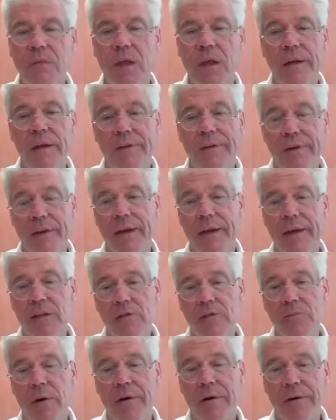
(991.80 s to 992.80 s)
And today
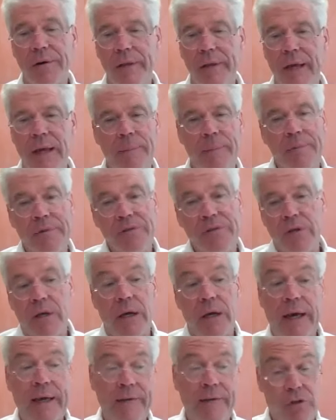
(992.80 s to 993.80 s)
its market cap is,
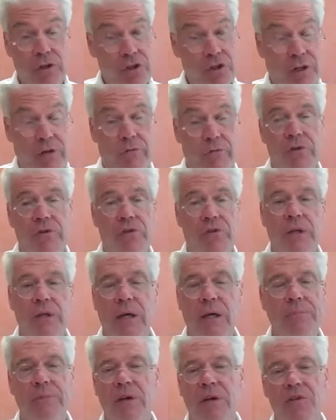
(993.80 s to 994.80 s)
I haven't checked recently,
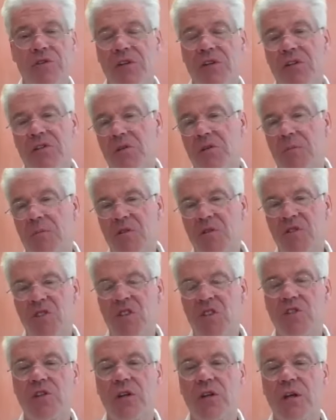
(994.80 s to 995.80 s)
I'm guessing it's about
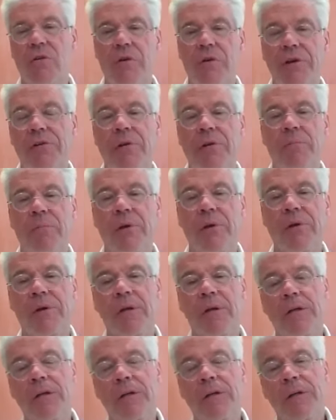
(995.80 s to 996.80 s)
16 or 18
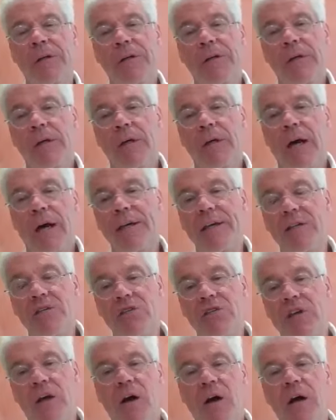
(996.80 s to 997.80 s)
billion. I can
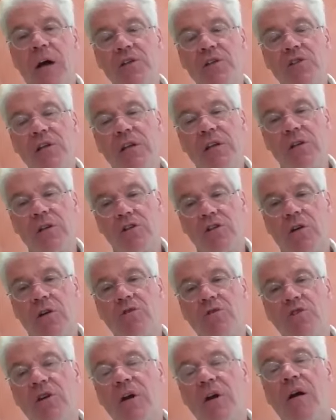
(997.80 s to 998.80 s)
say honestly that Joe
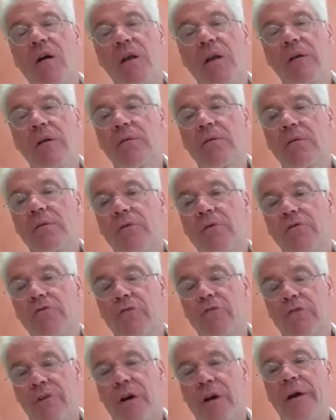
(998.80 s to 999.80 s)
Scarlett, who's
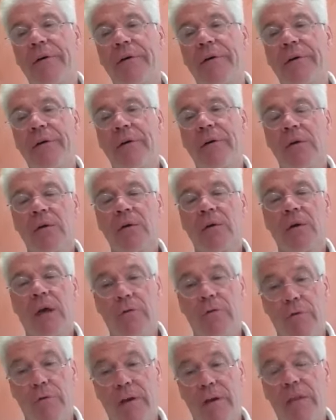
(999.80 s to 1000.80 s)
retired
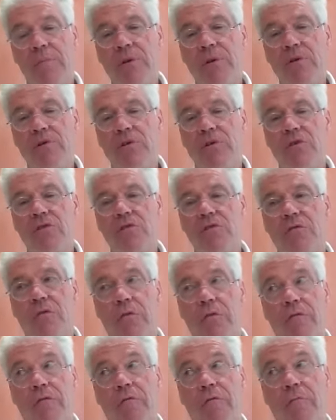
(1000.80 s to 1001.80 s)
and ran the business
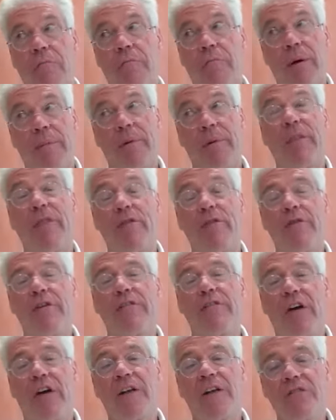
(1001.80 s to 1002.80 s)
for about
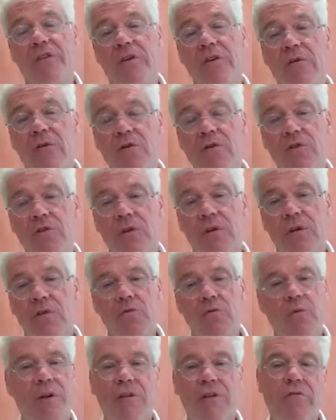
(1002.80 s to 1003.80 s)
35 years, is
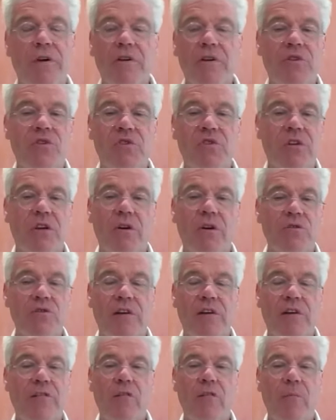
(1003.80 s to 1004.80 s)
one of the greatest CEOs
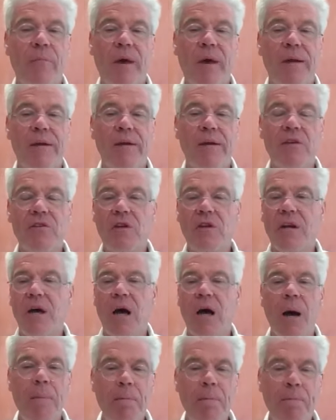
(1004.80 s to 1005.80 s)
I've ever met. He's an
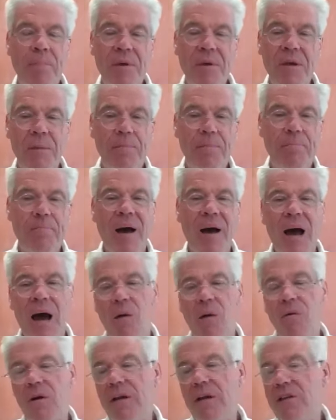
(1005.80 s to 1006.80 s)
upbeat
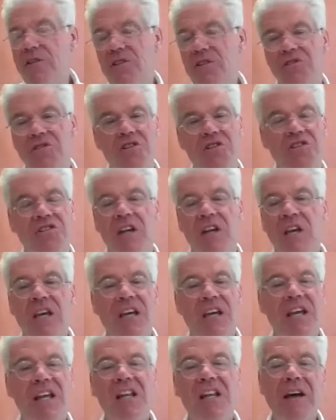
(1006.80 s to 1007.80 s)
power. He's a just,
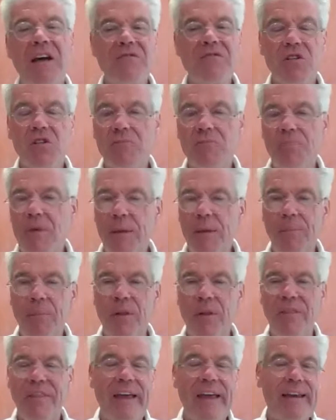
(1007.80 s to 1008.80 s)
he loves his
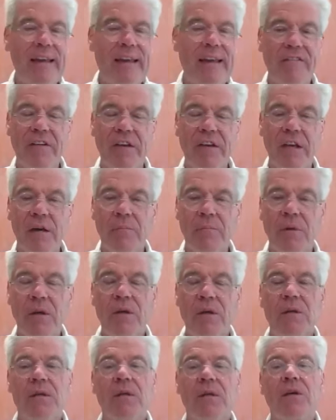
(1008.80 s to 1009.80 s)
people. They love him.
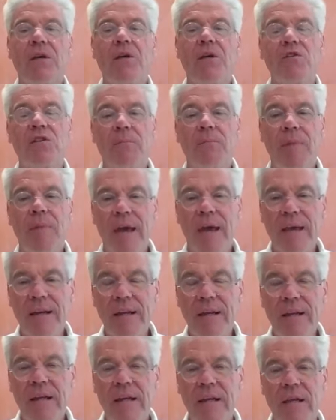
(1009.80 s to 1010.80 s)
He's
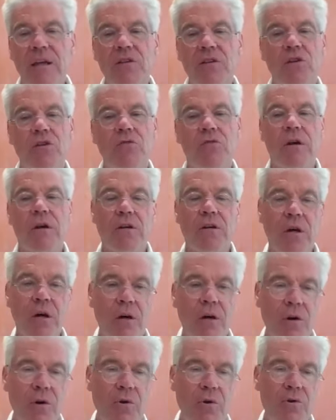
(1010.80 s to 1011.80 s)
demanding. He's a great
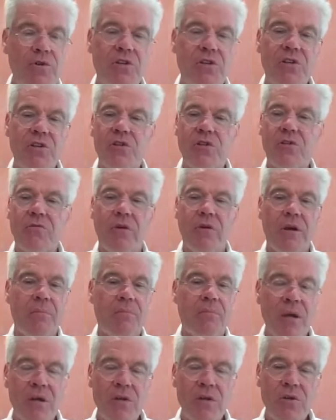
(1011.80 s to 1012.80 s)
coach. He's a great
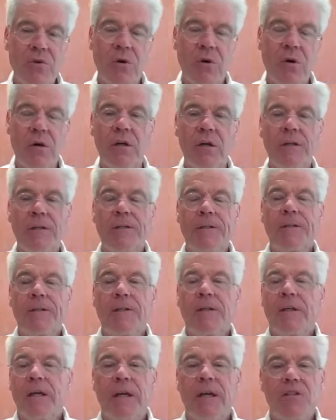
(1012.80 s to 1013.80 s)
mentor.
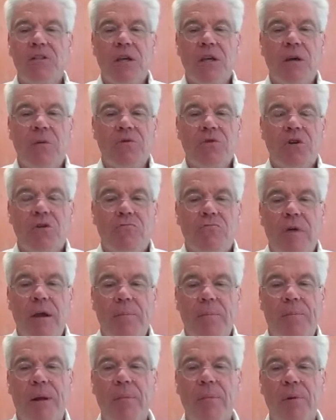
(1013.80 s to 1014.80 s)
It's it was a
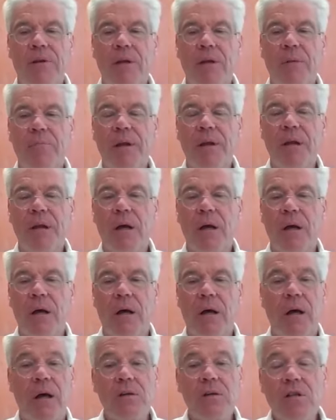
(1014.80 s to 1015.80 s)
great public company.
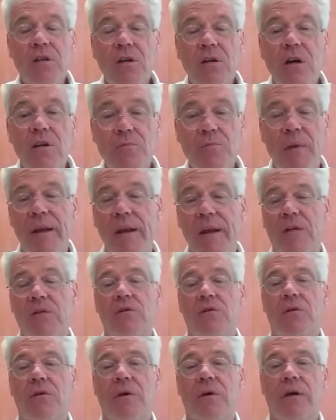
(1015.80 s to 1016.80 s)
Ulta
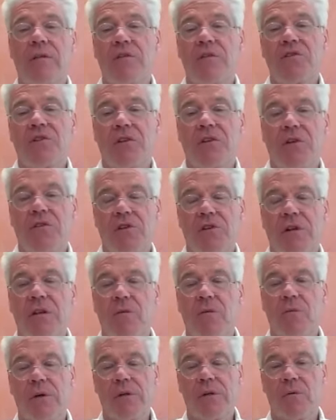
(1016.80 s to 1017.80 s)
Cosmetics. Okay, there's a, here's
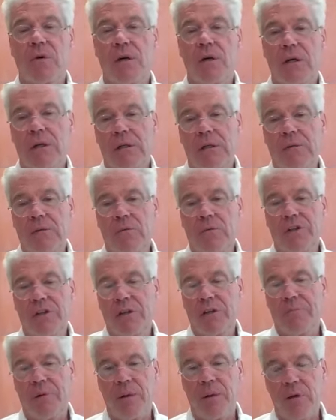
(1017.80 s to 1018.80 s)
another one. Uh, we
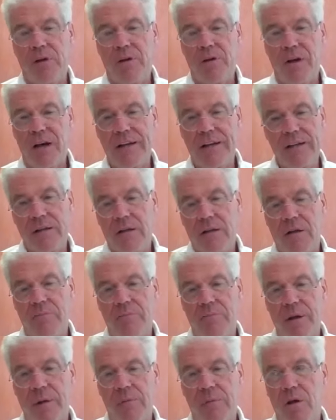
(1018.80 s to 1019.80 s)
did public. Uh, I did
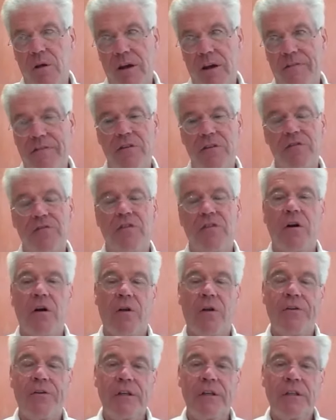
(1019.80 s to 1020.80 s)
public offerings for
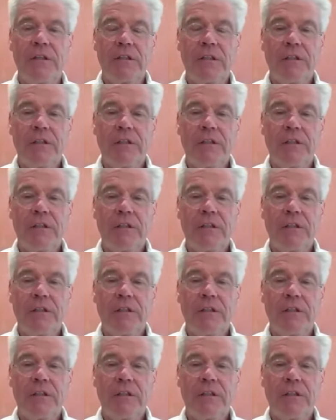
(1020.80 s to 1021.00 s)
Ulta.